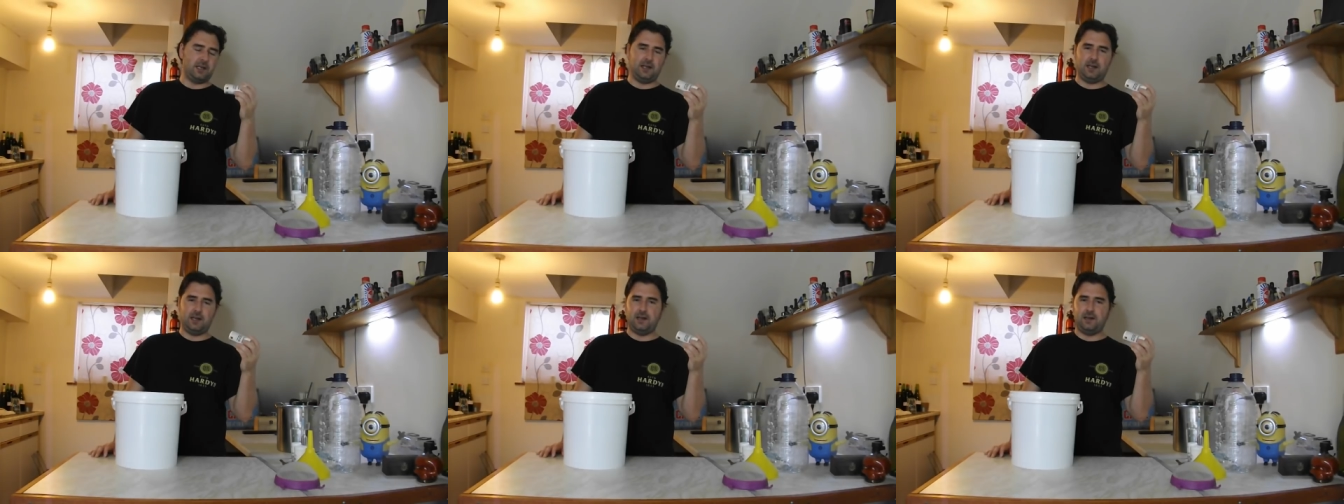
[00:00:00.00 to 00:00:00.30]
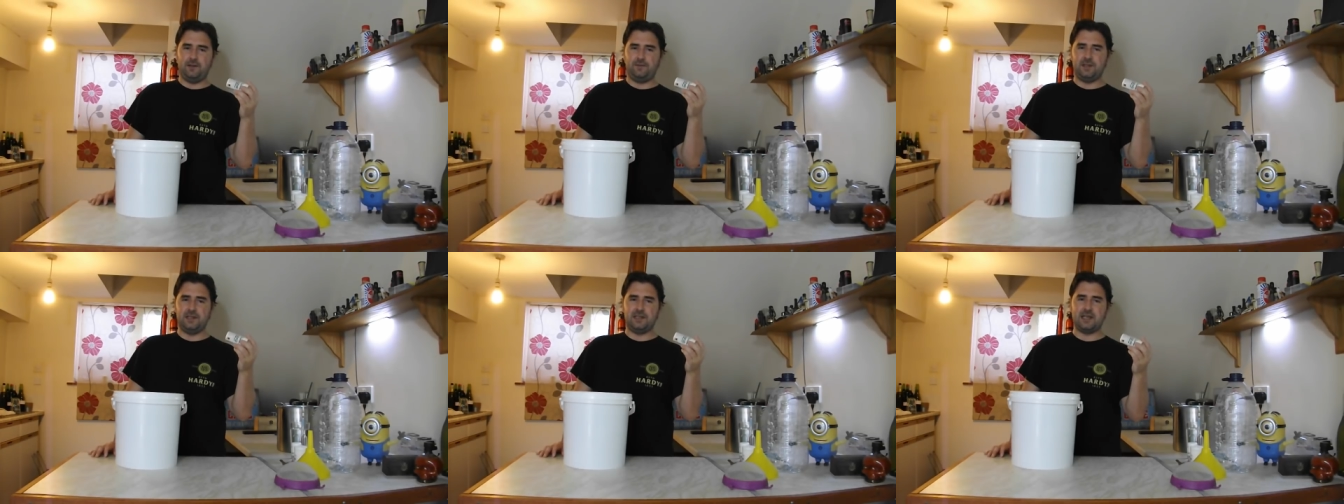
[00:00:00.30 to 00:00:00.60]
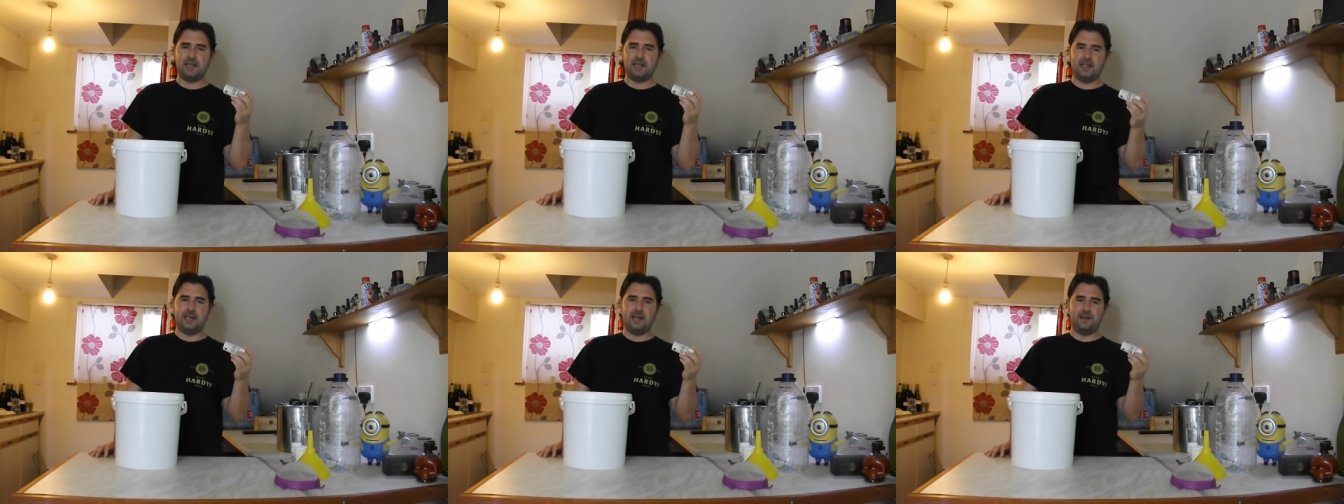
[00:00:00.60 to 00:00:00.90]
Uh, if there's
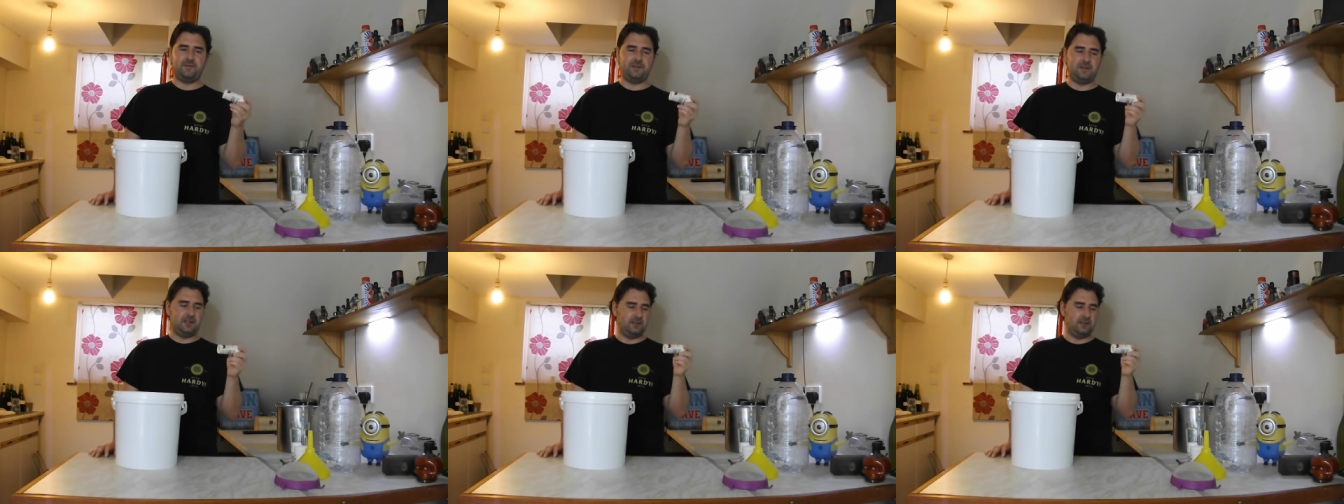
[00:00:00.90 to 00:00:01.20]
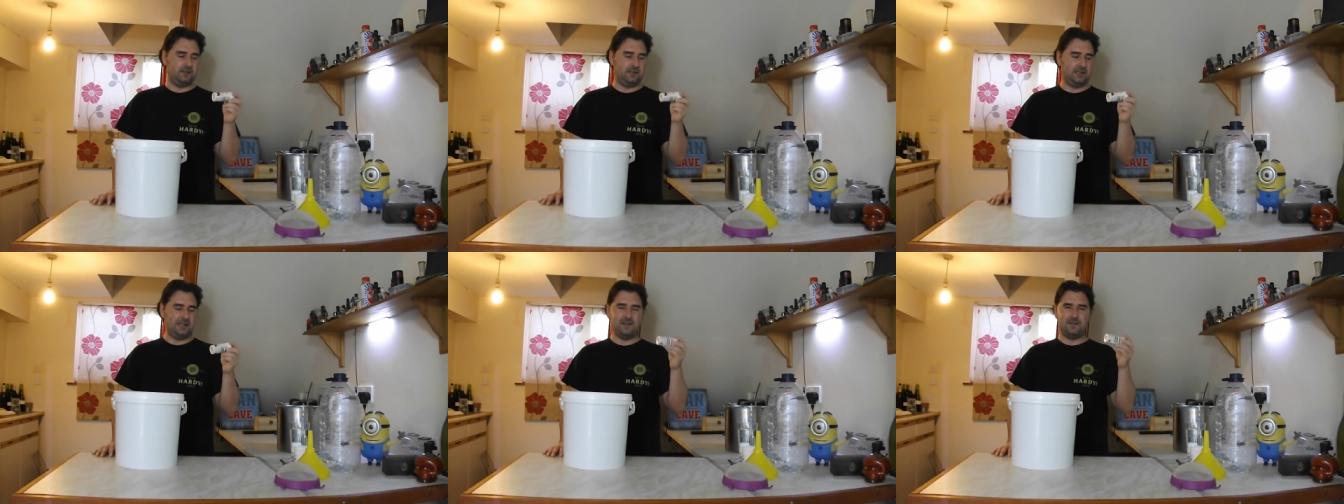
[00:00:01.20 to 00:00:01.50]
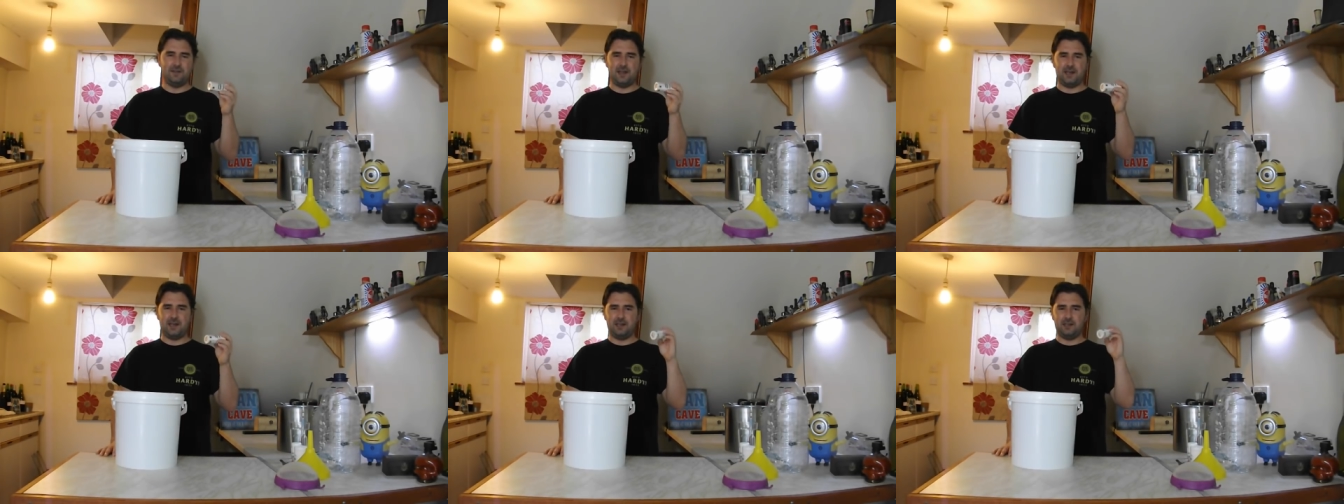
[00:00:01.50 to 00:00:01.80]
any left
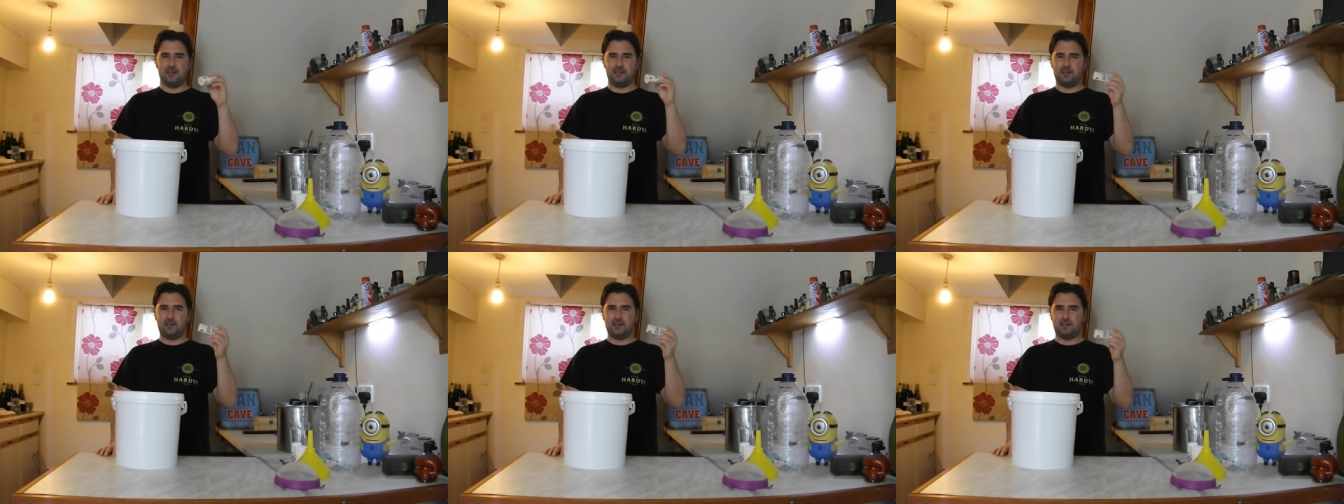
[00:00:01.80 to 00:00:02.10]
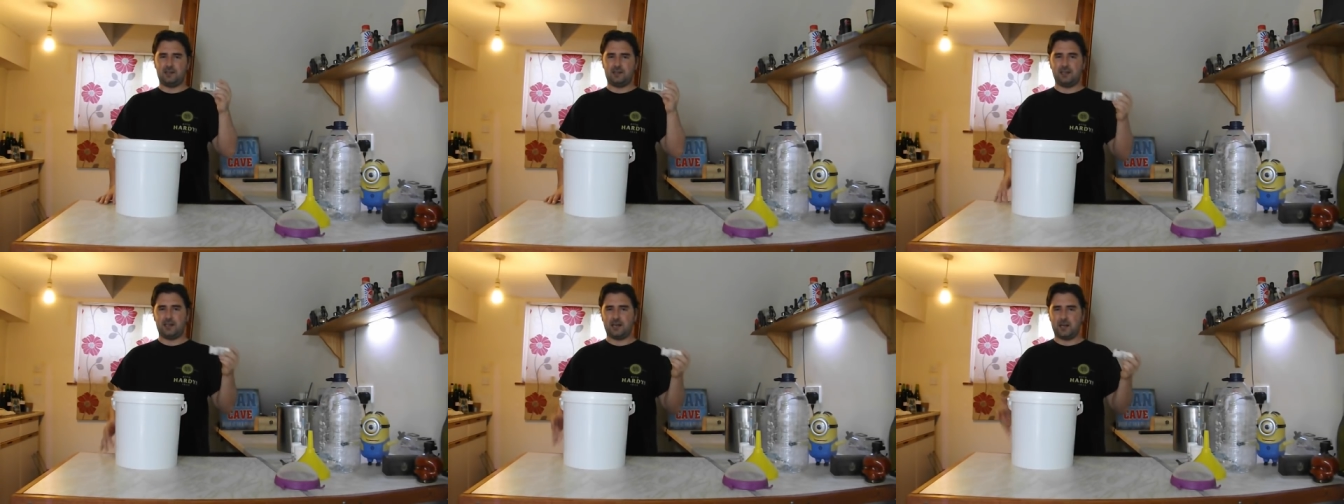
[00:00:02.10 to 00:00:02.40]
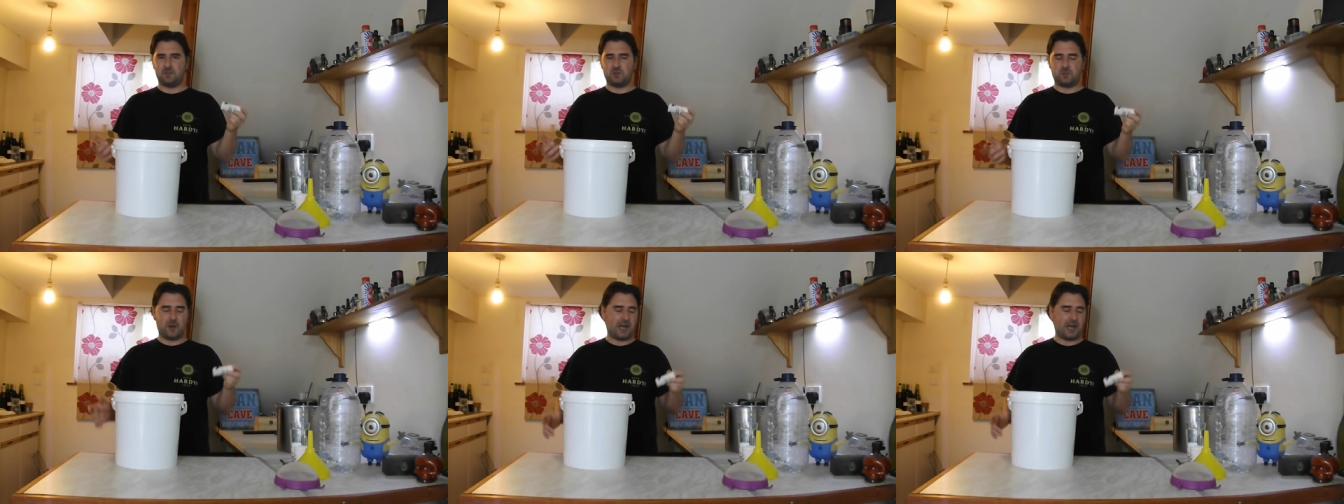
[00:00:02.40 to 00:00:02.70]
in there, it just it
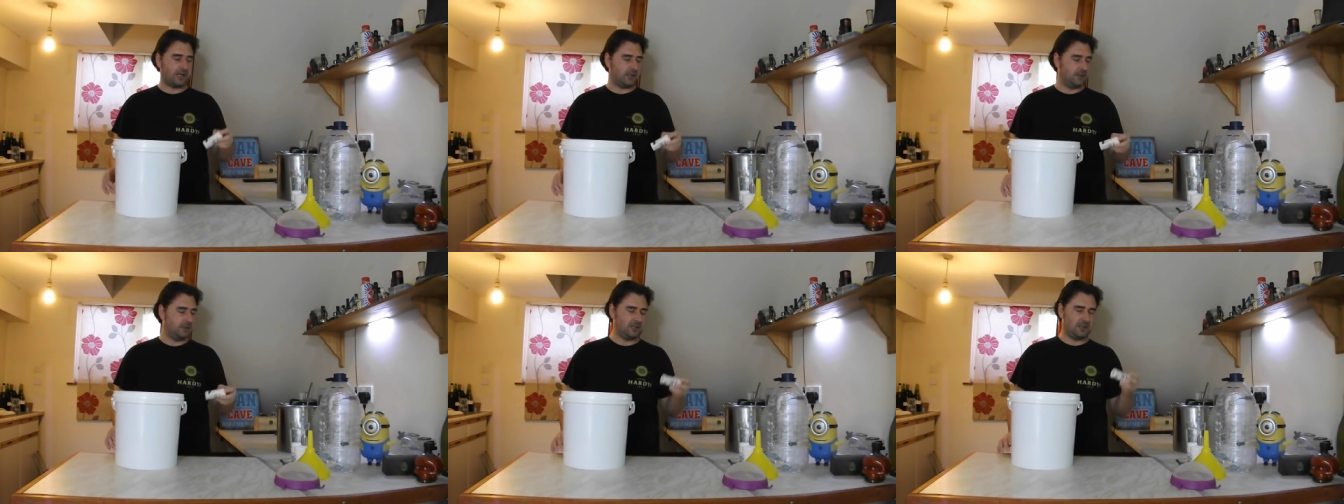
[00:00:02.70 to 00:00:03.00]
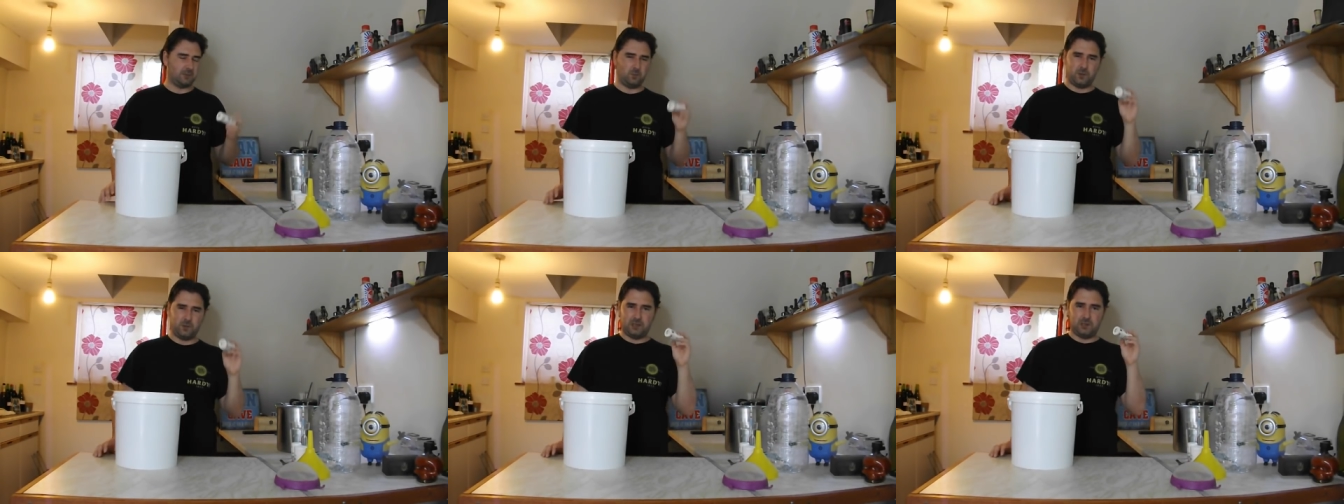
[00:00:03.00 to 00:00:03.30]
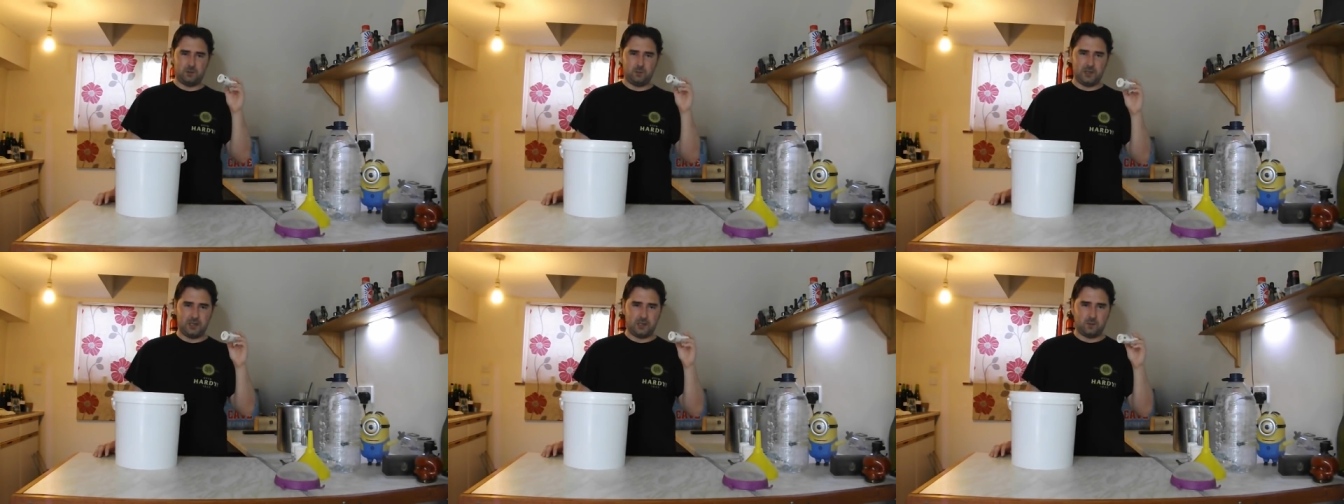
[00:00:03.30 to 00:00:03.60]
comes back. So
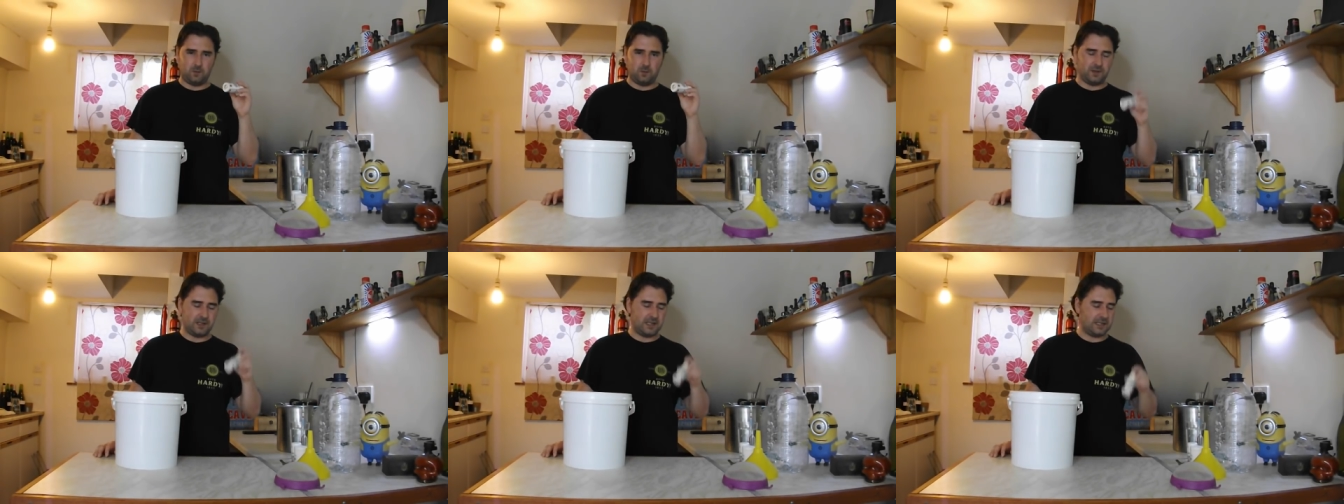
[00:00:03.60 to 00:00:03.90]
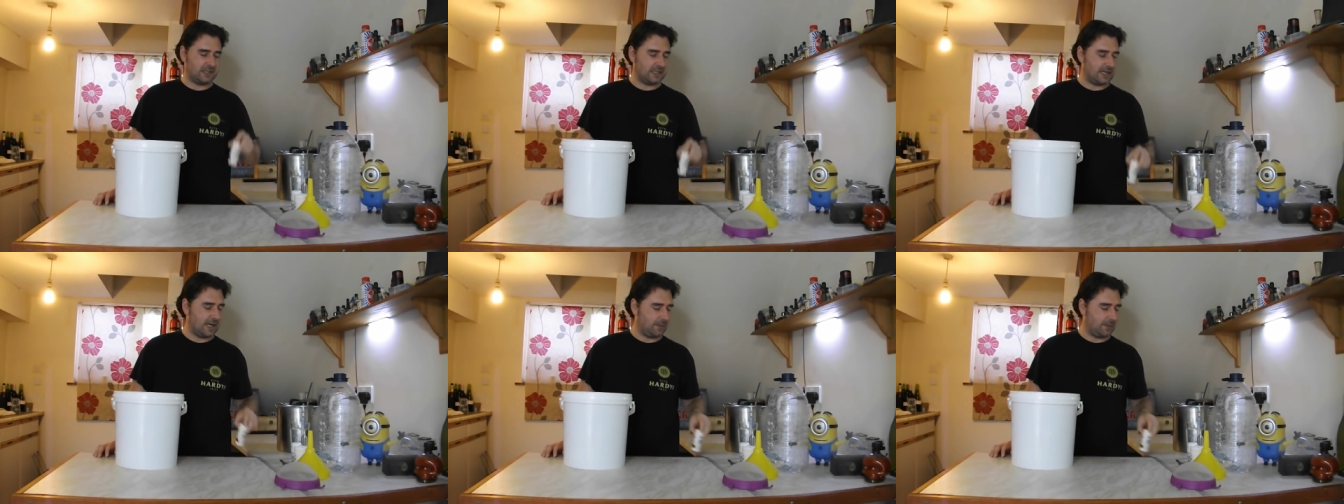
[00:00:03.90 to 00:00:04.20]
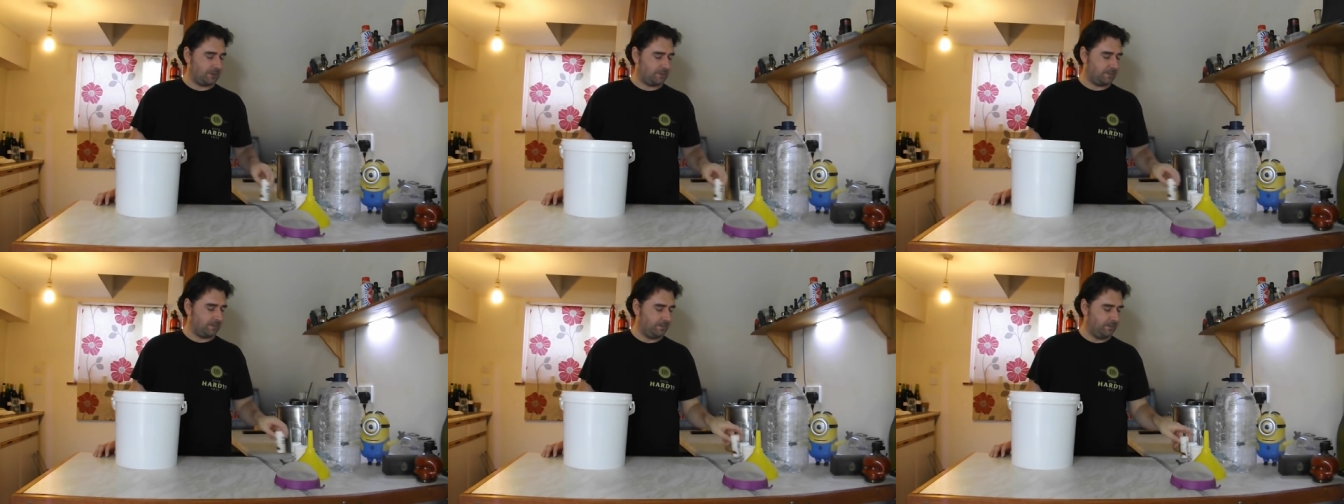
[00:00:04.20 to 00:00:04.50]
we don't want that to
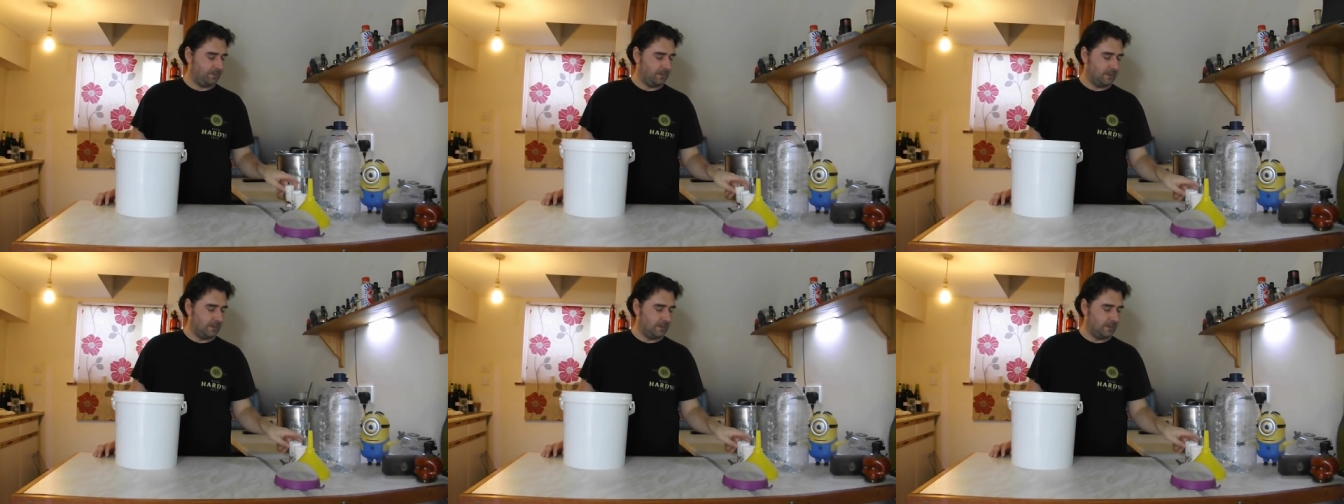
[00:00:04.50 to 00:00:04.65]
happen.